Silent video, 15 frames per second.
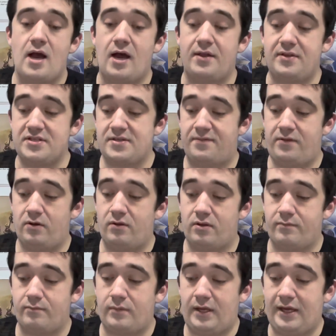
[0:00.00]
There's a few of
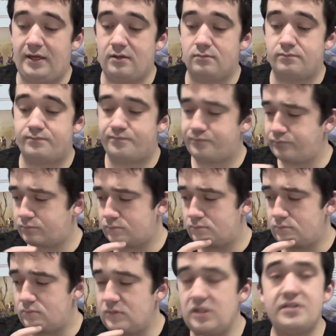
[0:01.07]
them in
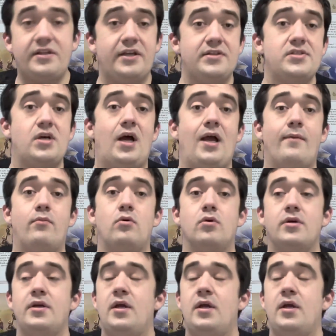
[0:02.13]
the entire book